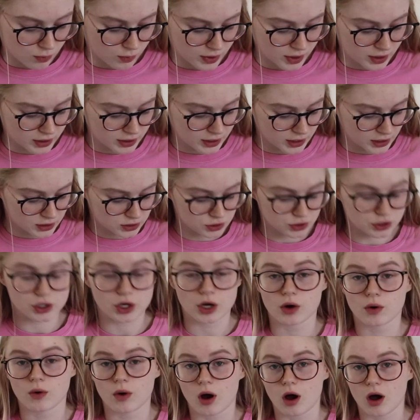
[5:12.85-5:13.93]
a willingness to
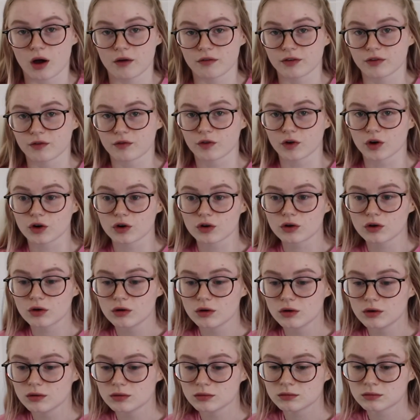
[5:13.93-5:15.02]
go off
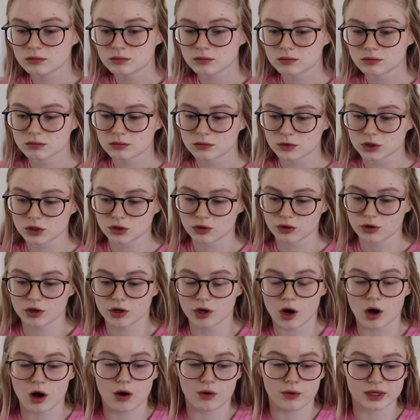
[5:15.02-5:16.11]
vertical. So you're
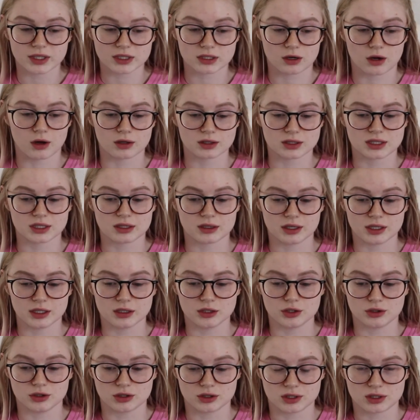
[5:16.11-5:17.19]
not always
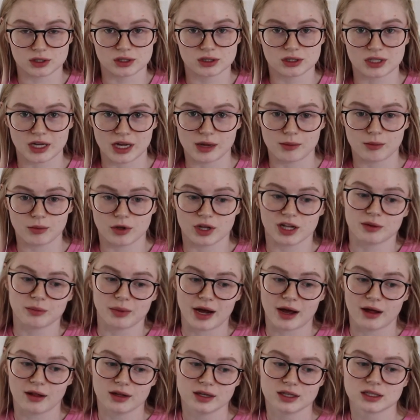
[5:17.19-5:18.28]
constantly just stable and
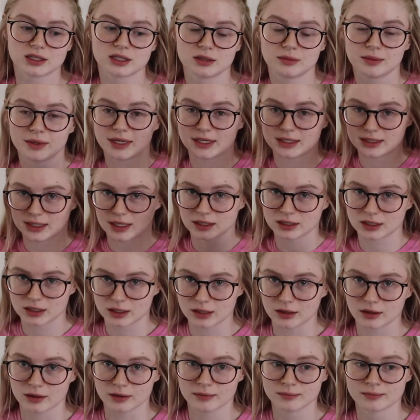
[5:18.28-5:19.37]
balanced, because that's
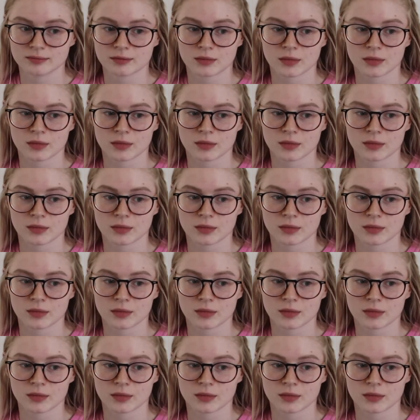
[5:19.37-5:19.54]
the